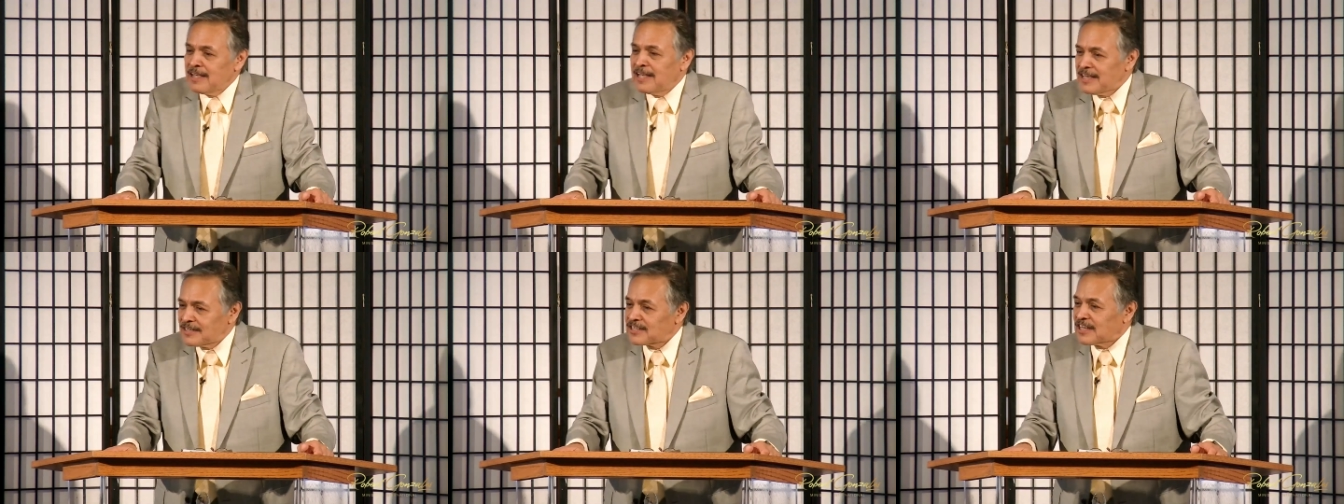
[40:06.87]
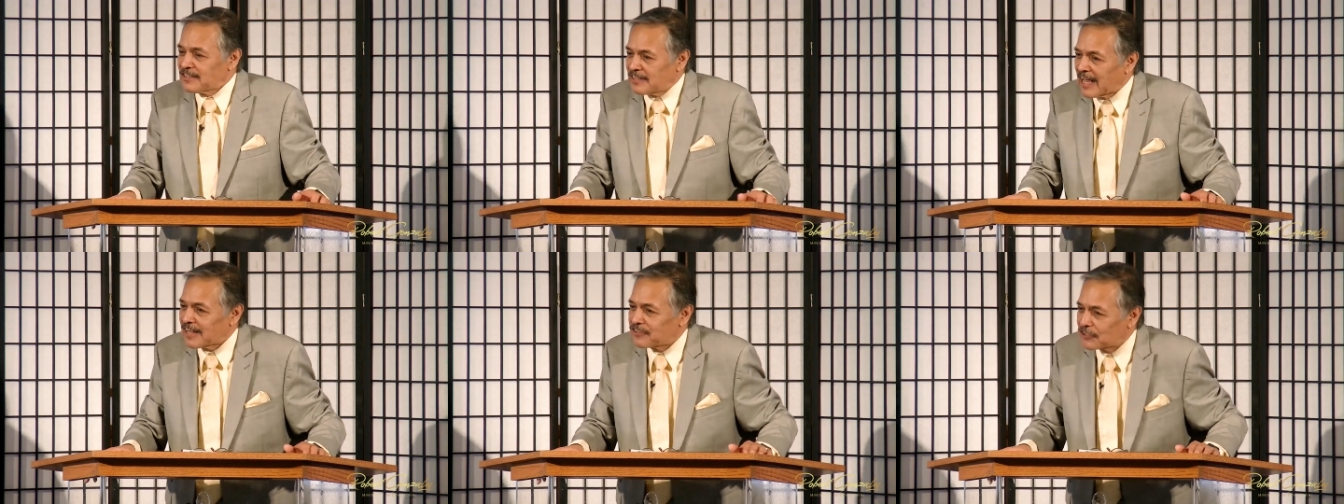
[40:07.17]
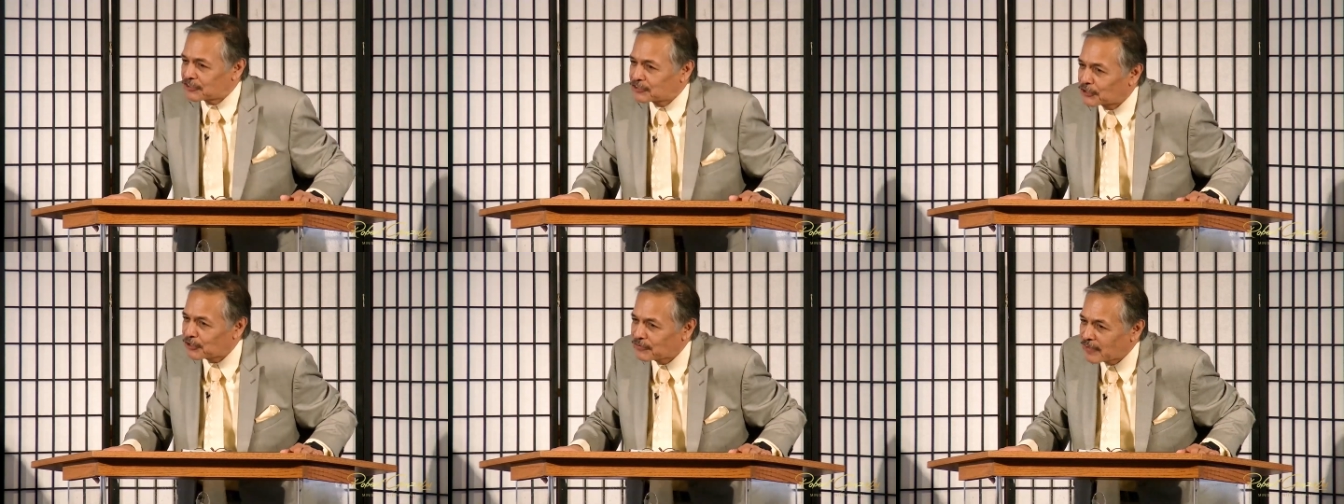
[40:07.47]
Isn't that
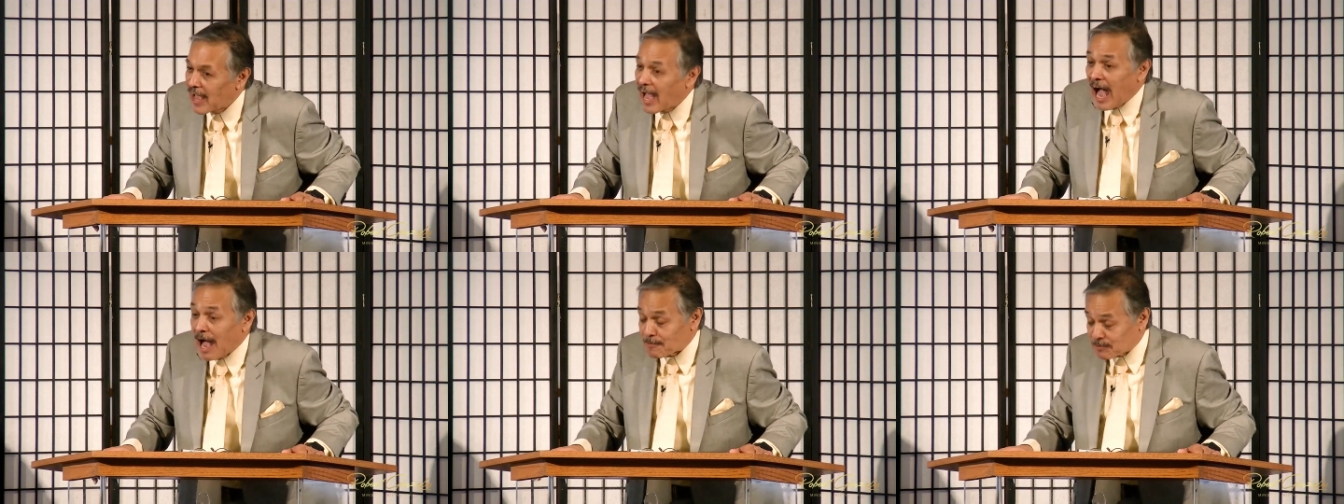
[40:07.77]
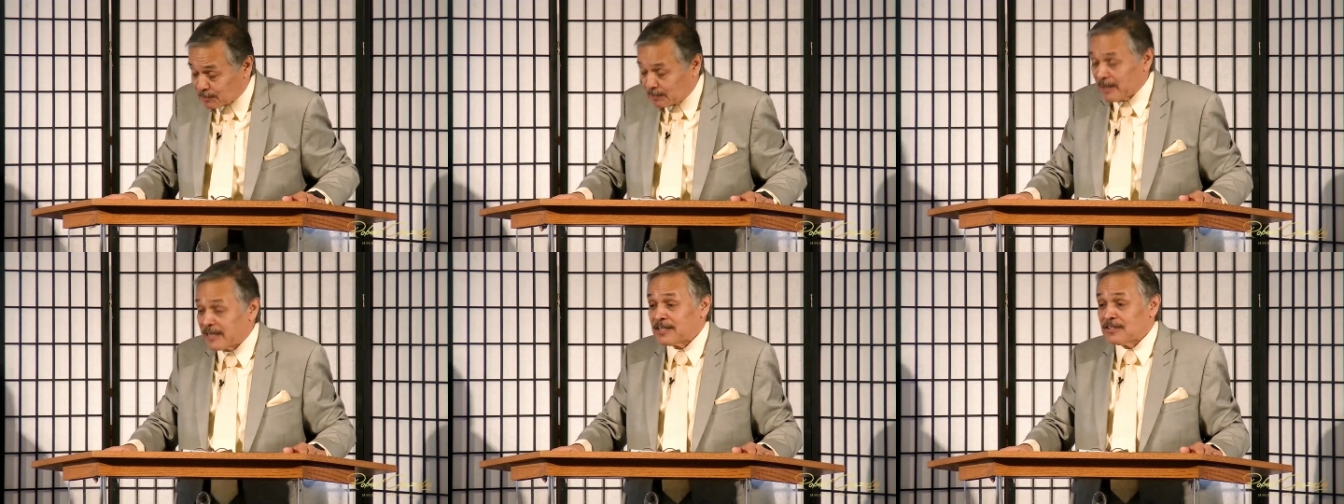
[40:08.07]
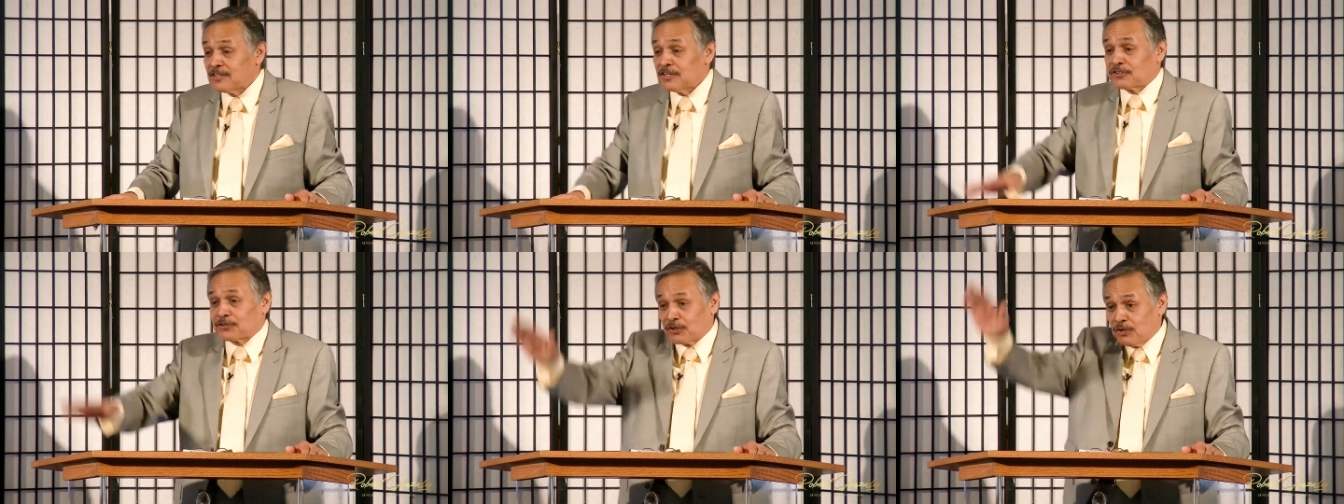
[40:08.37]
the truth? I'm
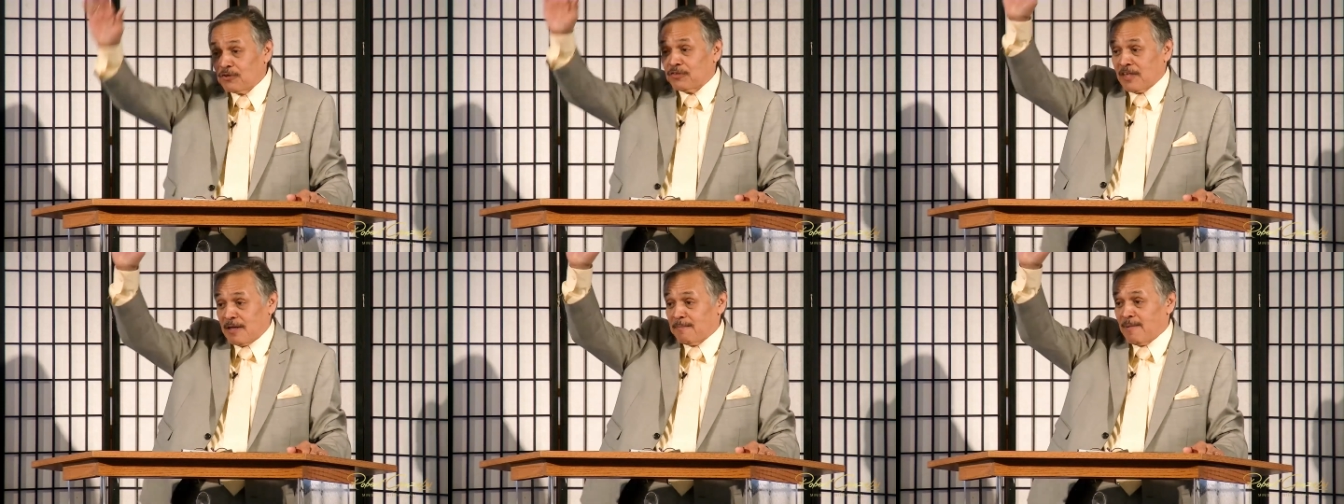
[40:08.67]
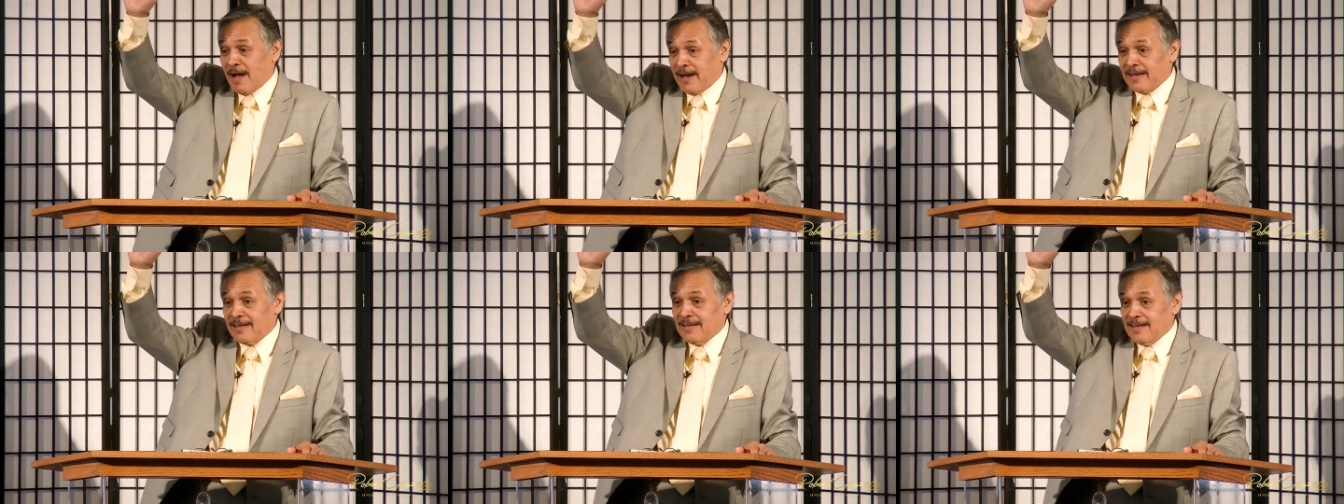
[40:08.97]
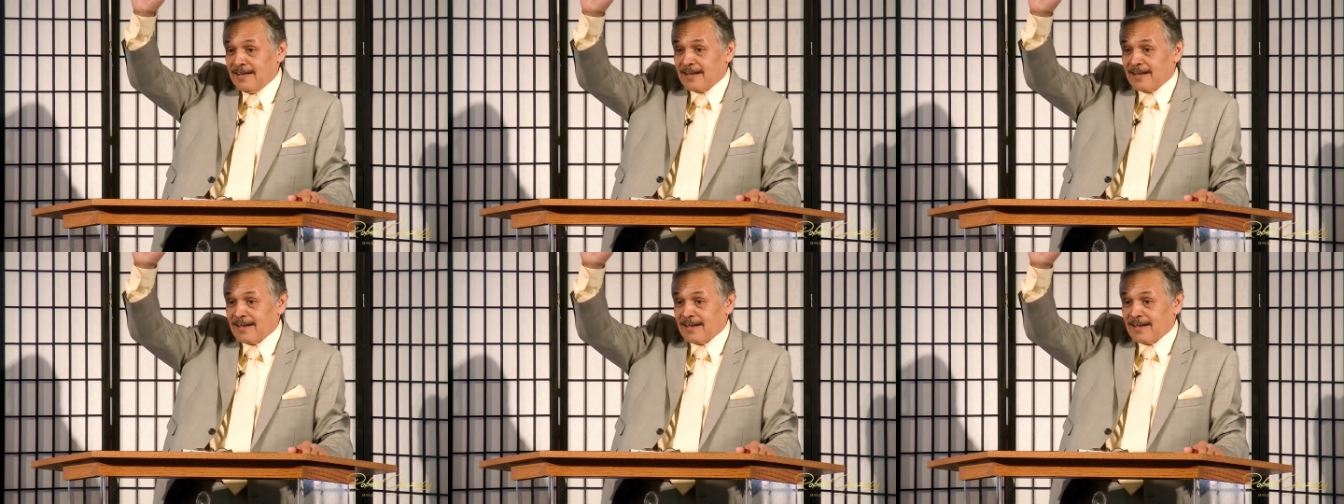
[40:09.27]
speaking the truth, am I?